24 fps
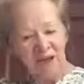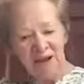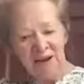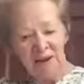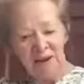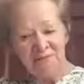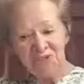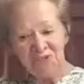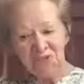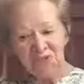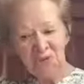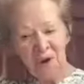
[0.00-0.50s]
I
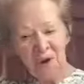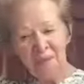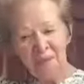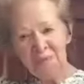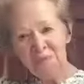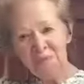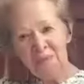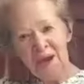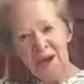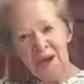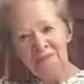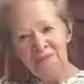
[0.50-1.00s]
love
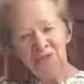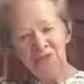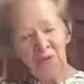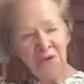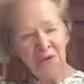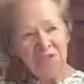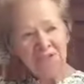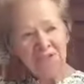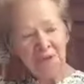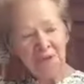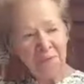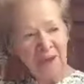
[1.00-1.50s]
scrubbing my
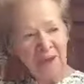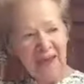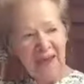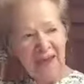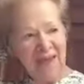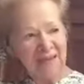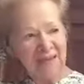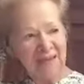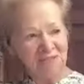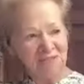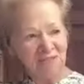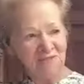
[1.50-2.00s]
floors on my
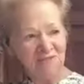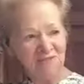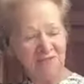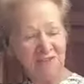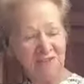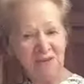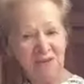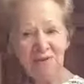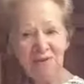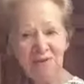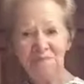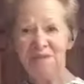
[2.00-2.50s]
hands and
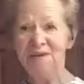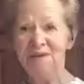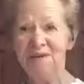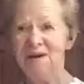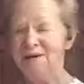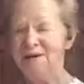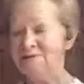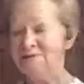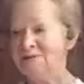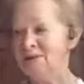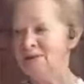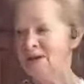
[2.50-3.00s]
feet,
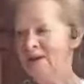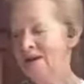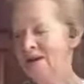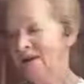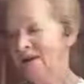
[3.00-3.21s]
because